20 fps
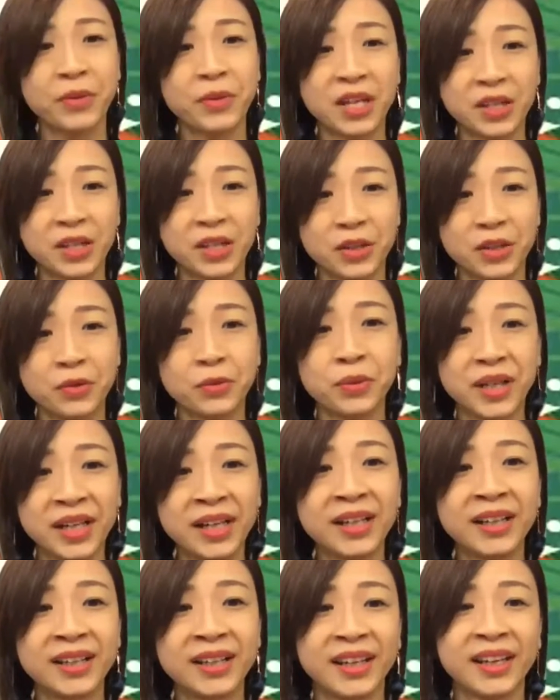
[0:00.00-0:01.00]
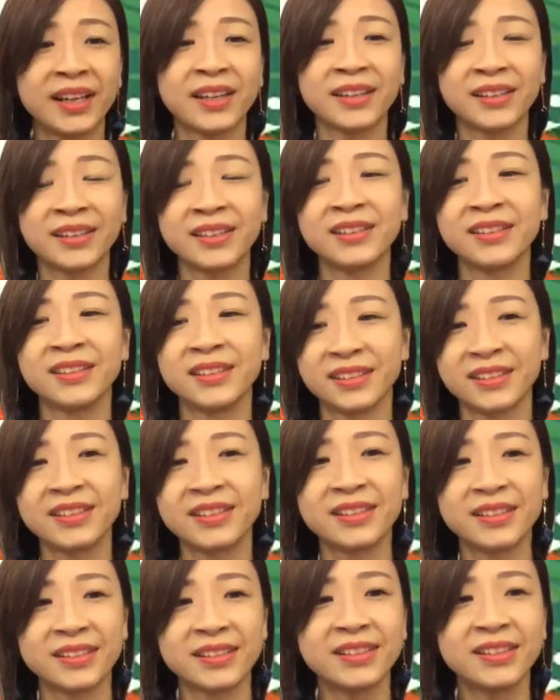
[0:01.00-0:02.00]
where you were, and
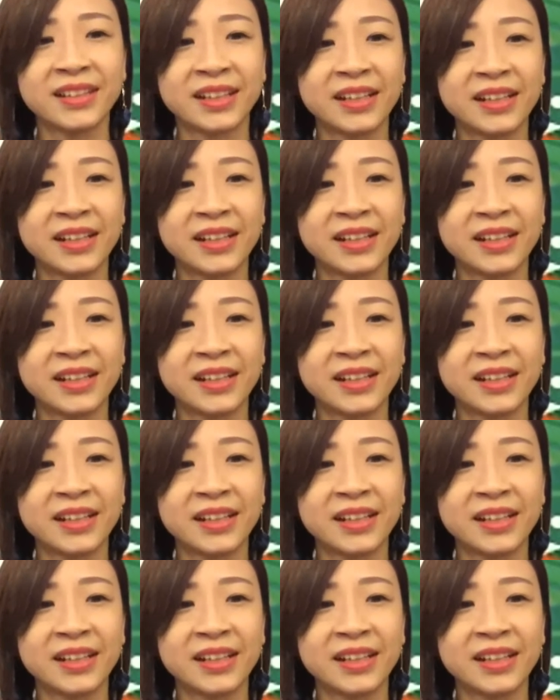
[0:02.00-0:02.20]
yeah,